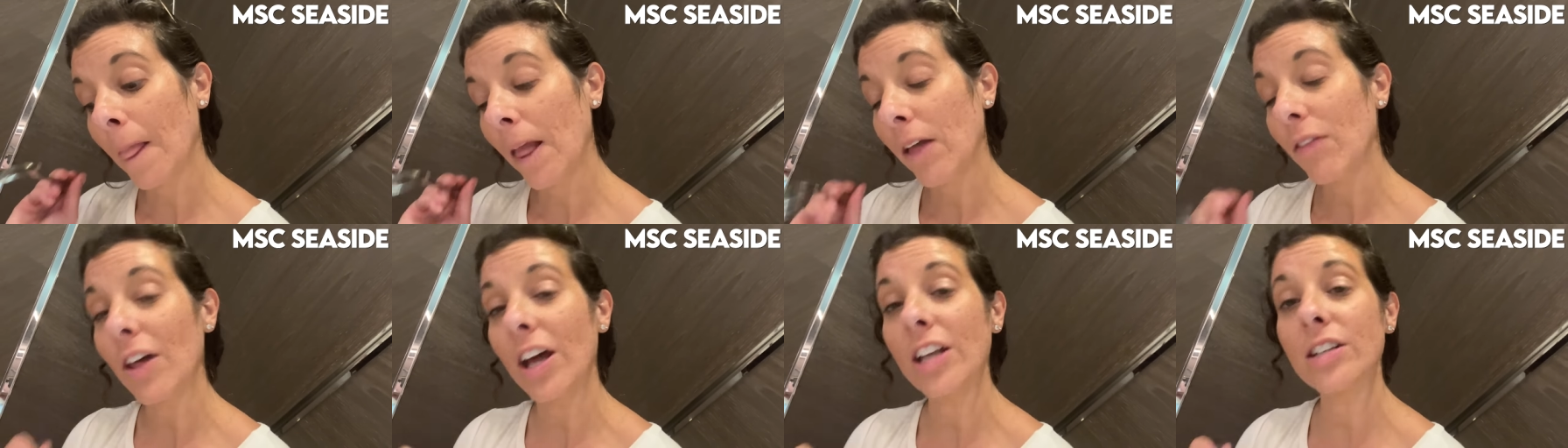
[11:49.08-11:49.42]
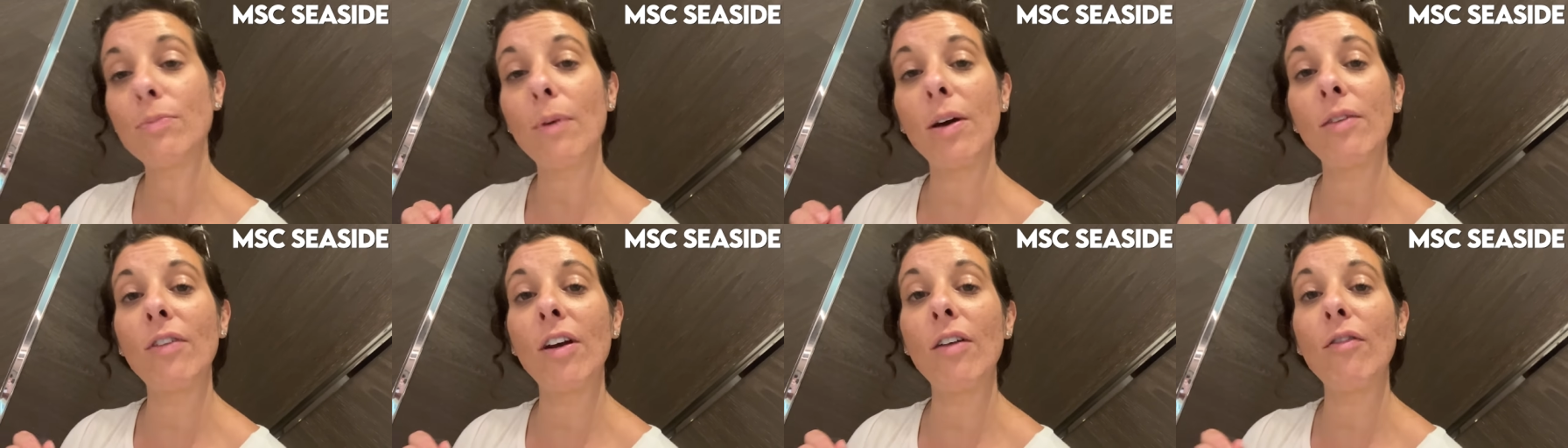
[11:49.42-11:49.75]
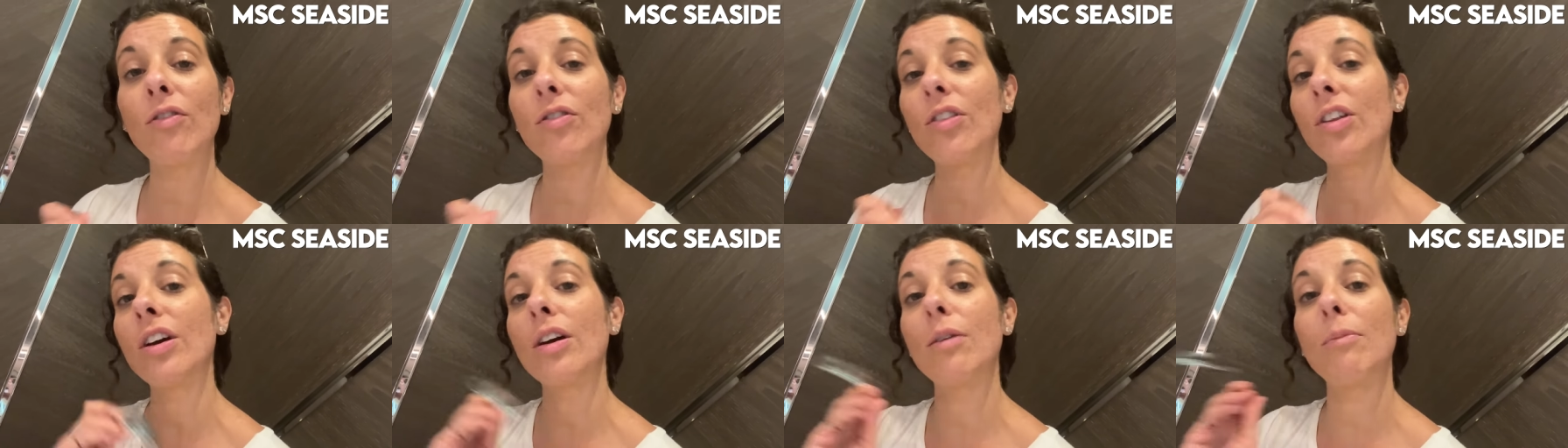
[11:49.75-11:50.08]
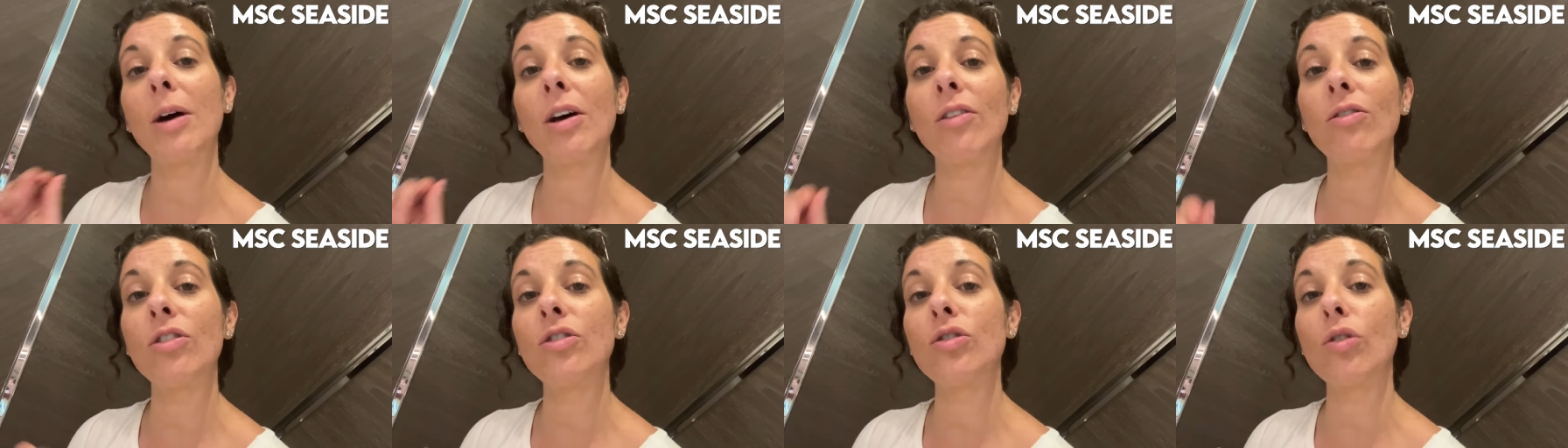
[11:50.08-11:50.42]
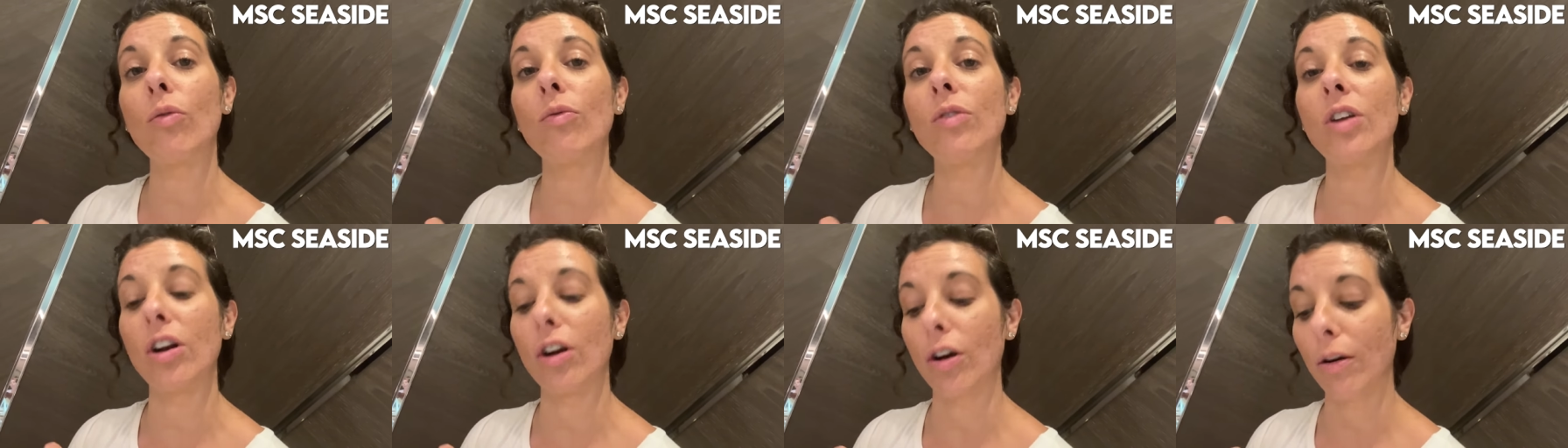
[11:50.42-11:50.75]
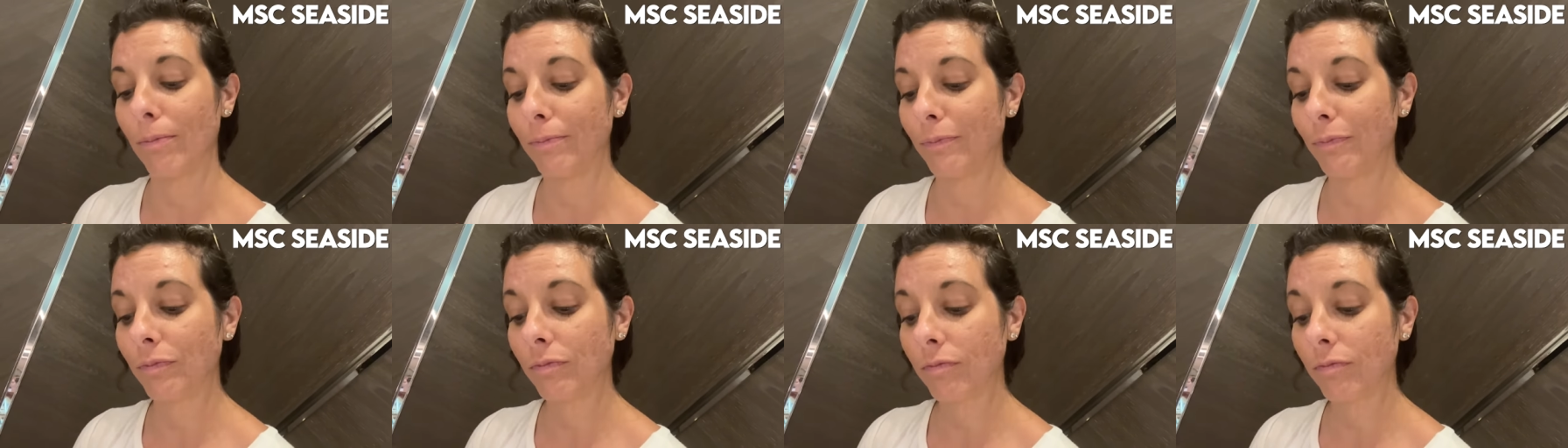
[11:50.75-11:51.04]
That's my favorite thing about this whole dinner.